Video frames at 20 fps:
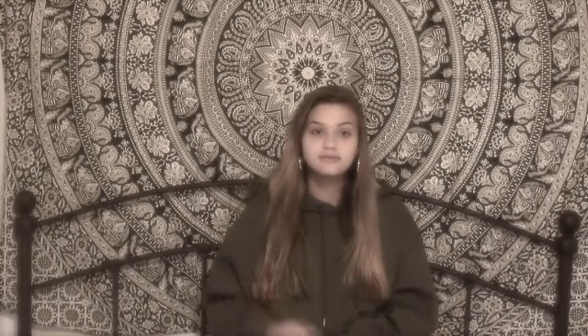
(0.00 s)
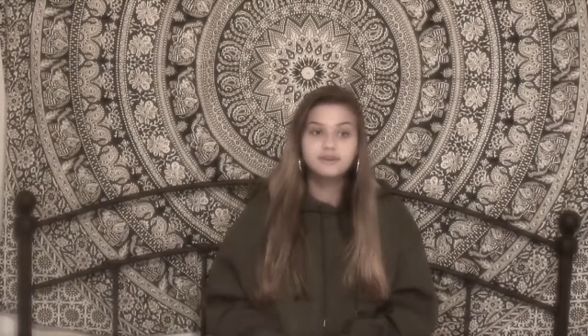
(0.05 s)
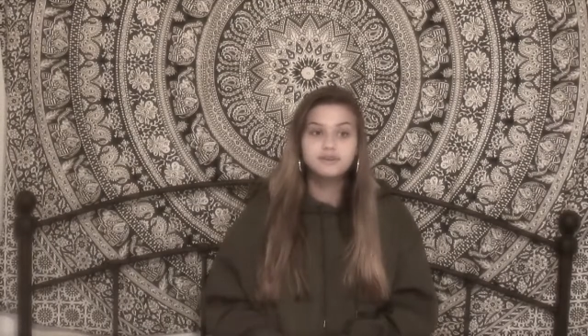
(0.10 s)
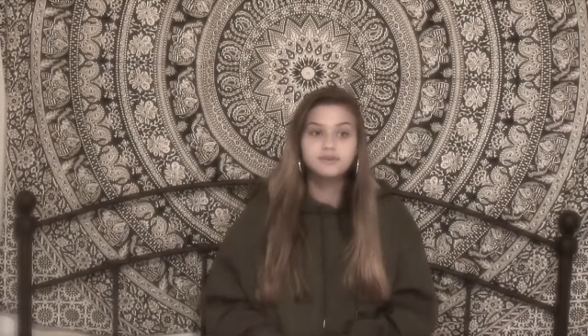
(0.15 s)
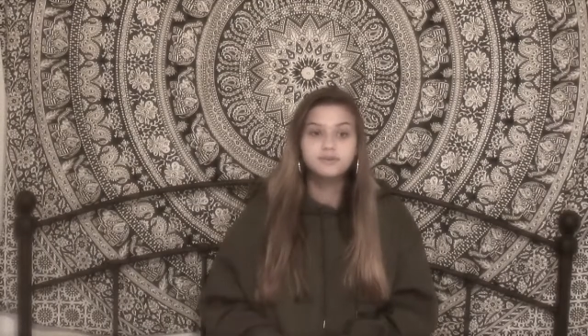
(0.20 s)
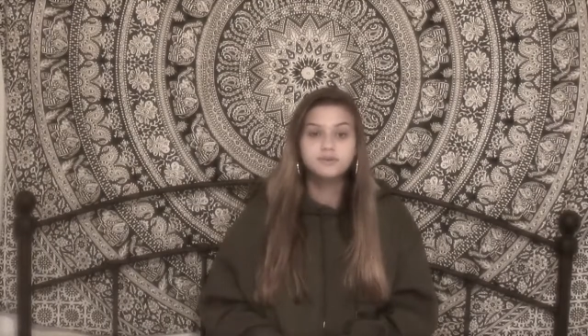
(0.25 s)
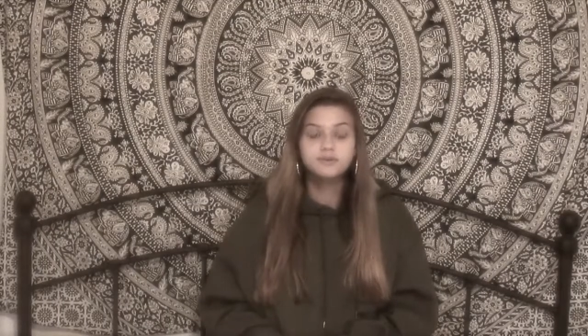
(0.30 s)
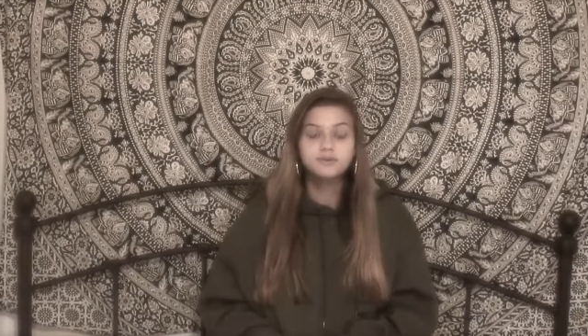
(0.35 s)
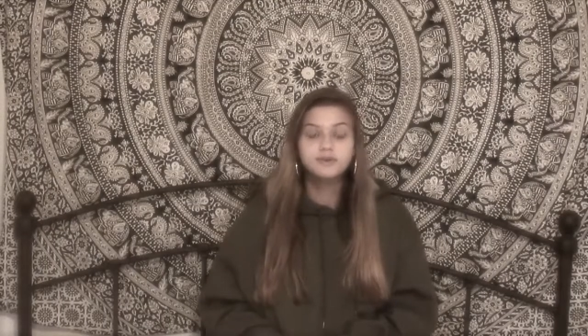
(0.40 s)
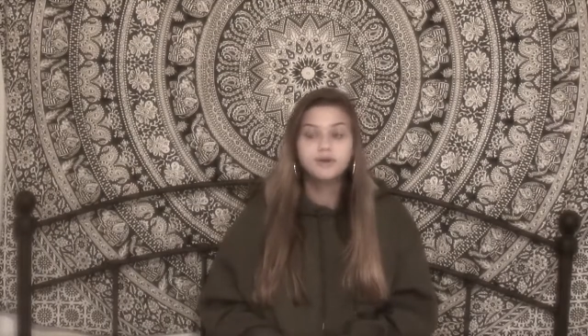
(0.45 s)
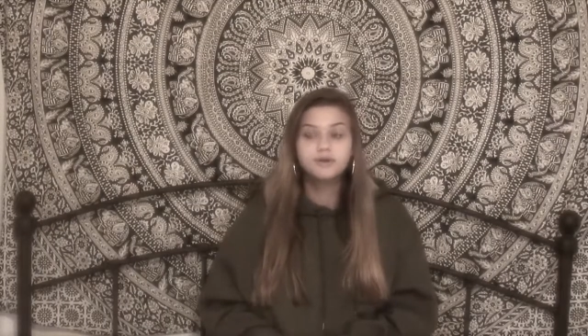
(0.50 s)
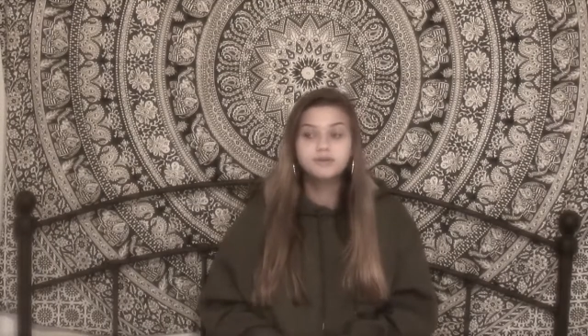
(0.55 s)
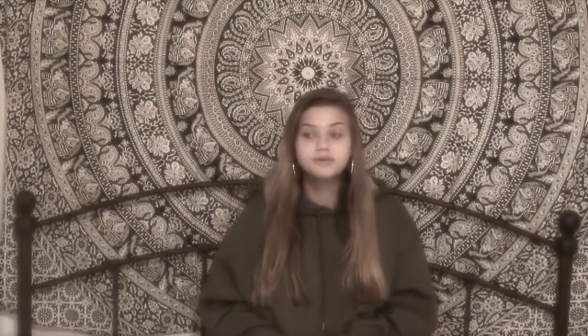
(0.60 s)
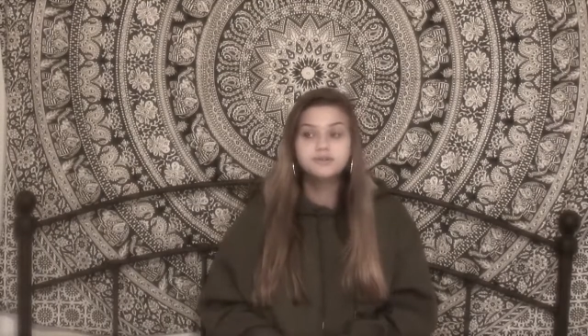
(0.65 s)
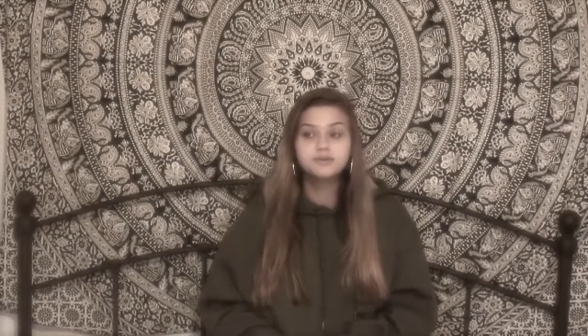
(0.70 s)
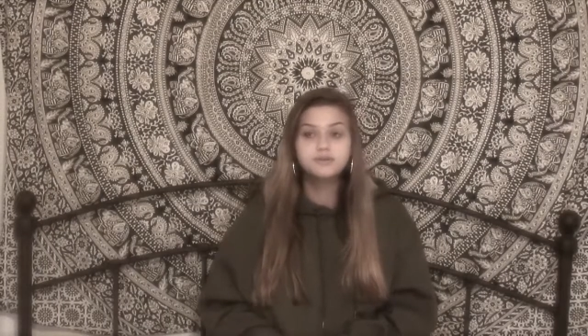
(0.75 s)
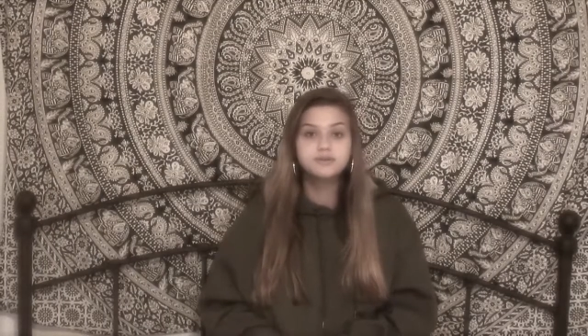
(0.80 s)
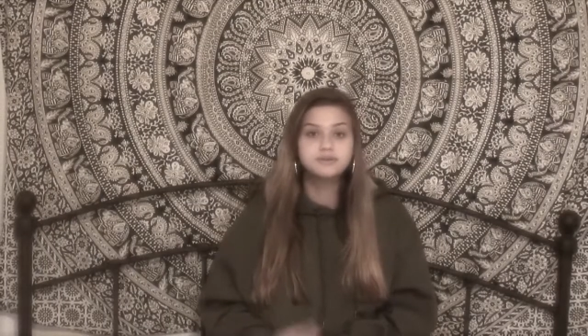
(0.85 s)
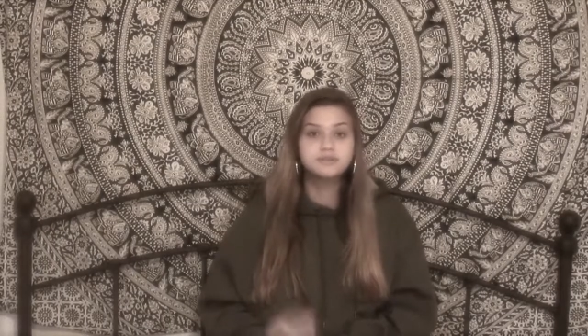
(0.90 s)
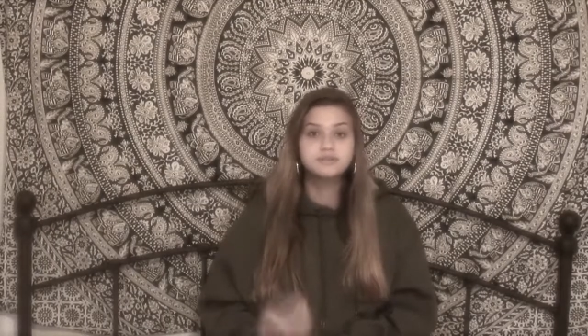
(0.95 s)
of the venue you're going
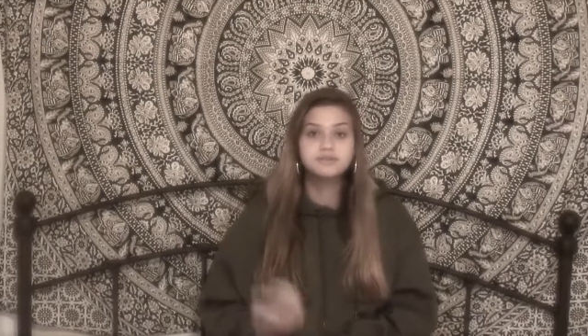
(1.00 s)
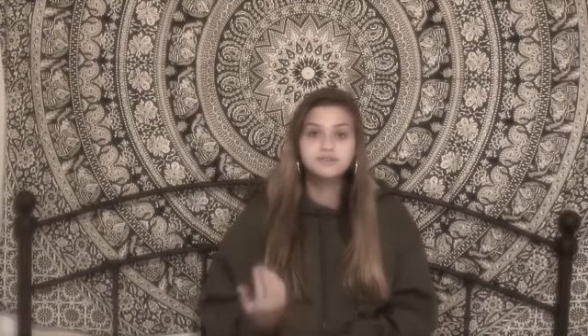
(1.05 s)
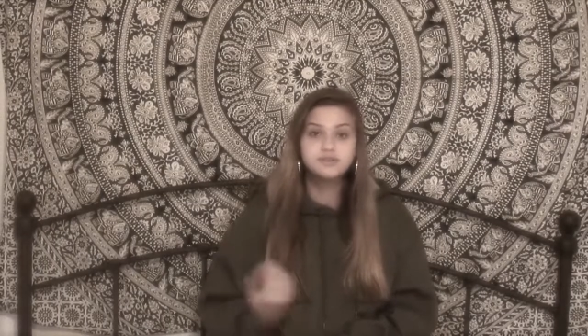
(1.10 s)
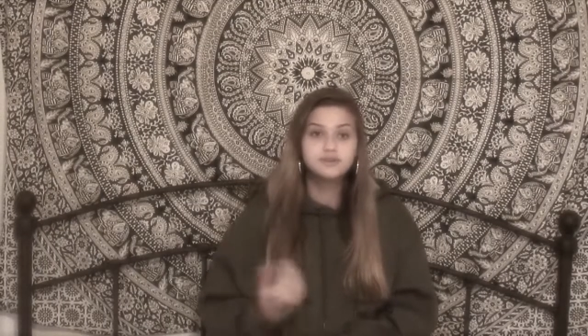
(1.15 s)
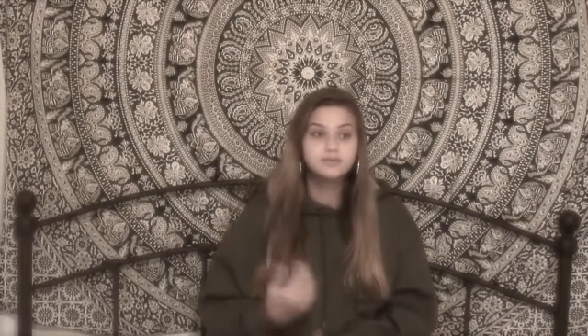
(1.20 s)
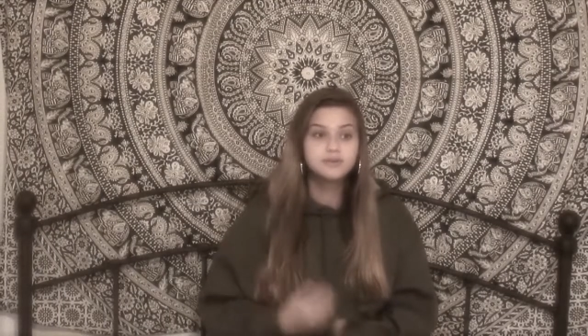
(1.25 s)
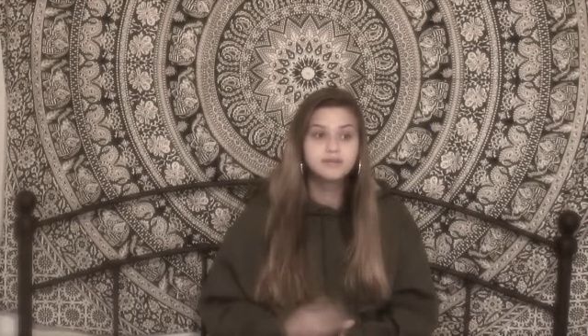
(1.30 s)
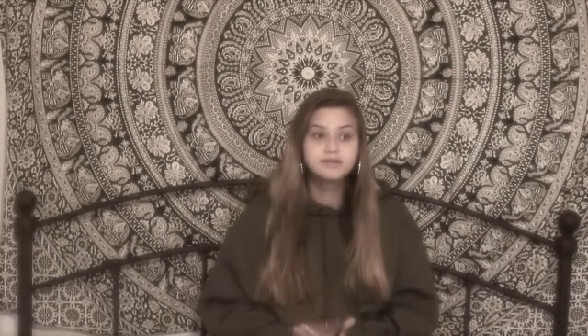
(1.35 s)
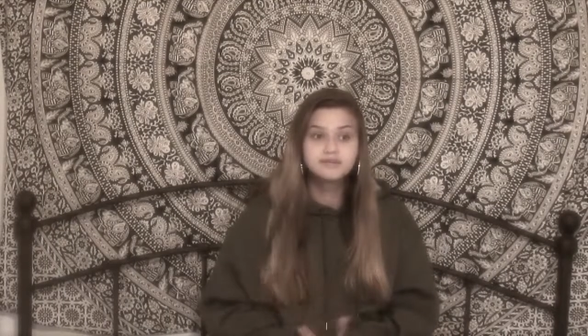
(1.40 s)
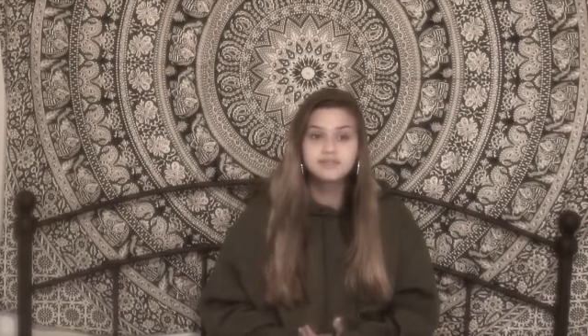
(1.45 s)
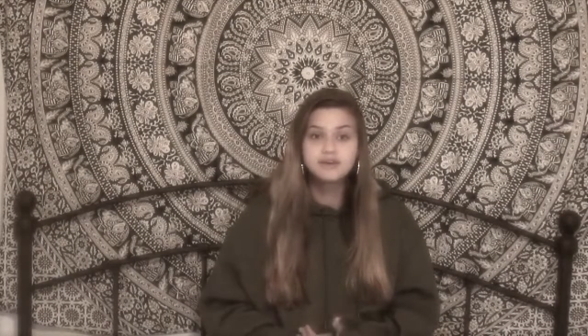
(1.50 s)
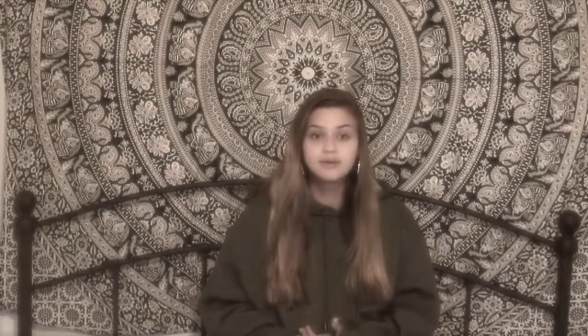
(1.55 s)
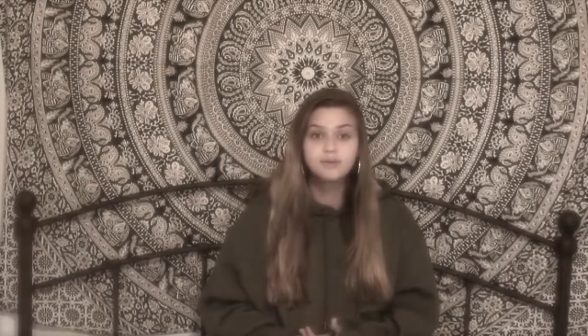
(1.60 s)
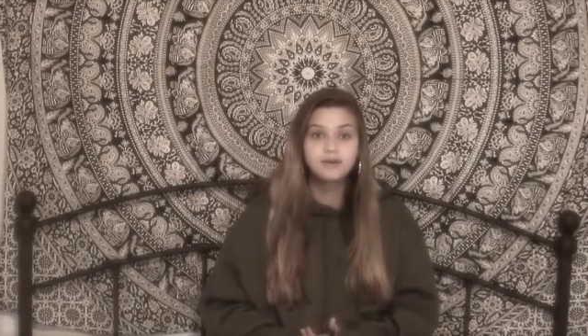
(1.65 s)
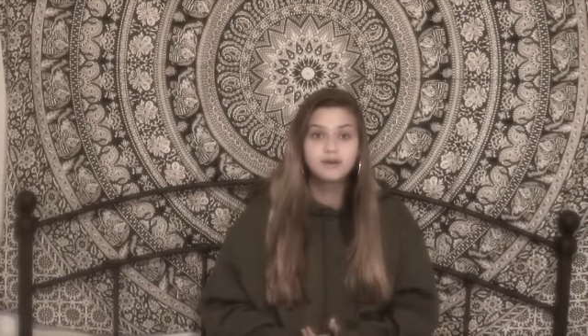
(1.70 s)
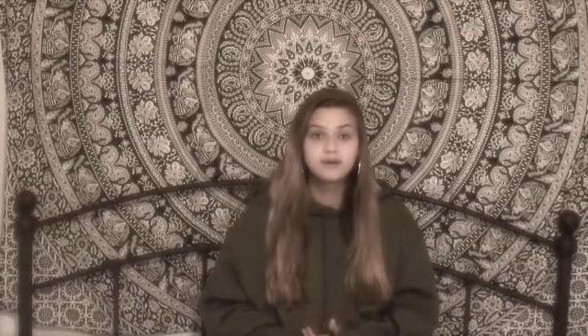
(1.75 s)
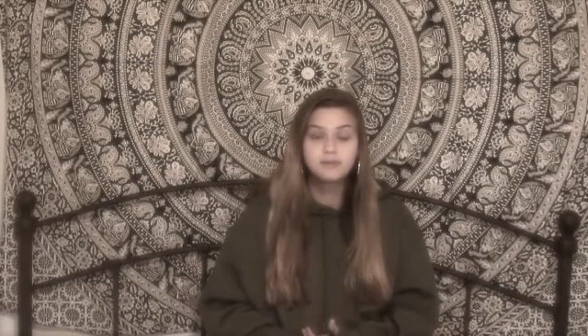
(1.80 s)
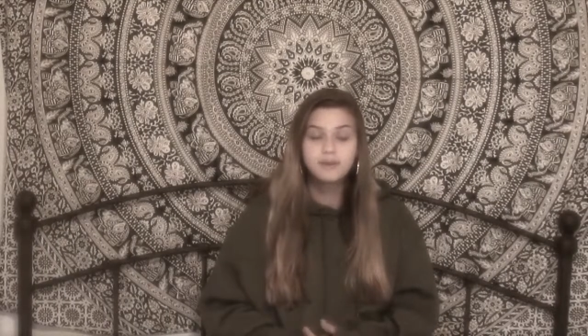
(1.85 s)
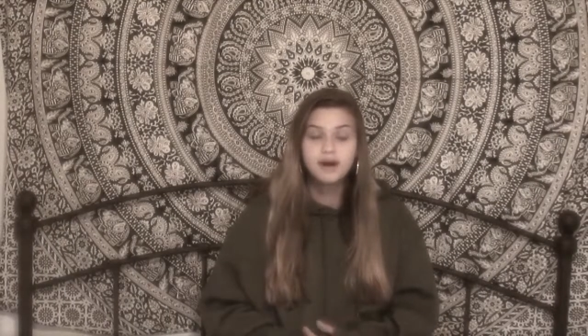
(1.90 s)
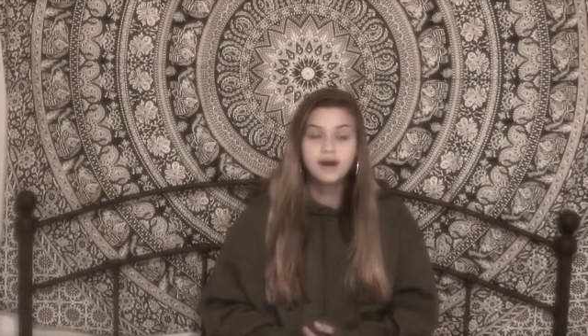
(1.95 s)
to are as stupid as they
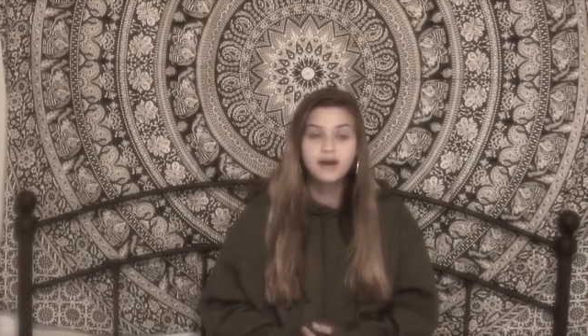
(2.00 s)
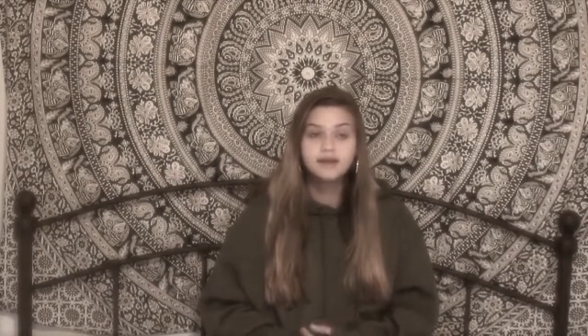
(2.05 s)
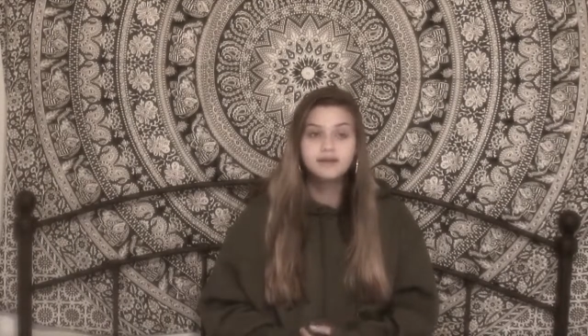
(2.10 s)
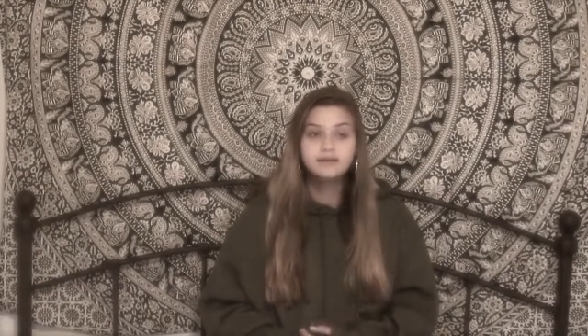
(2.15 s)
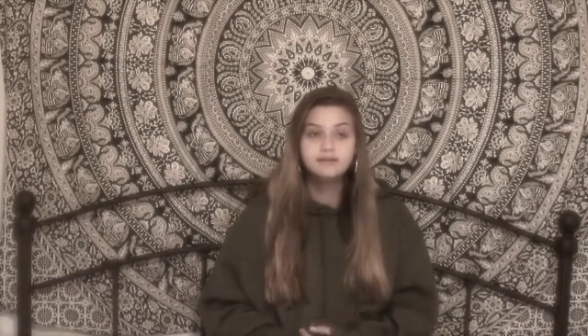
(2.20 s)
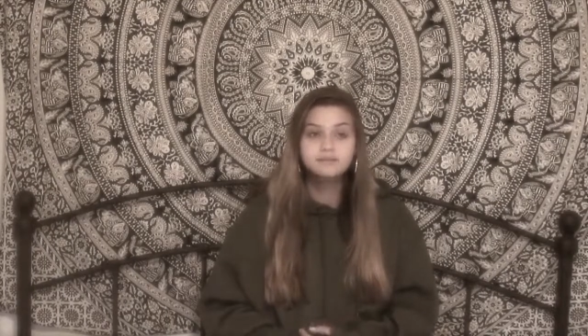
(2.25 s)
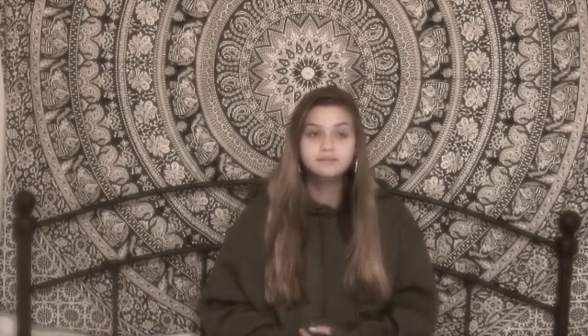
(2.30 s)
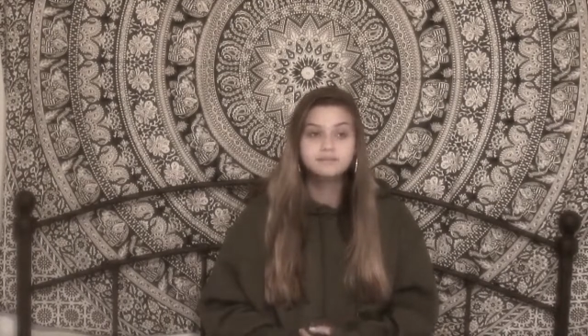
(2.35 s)
were at mine.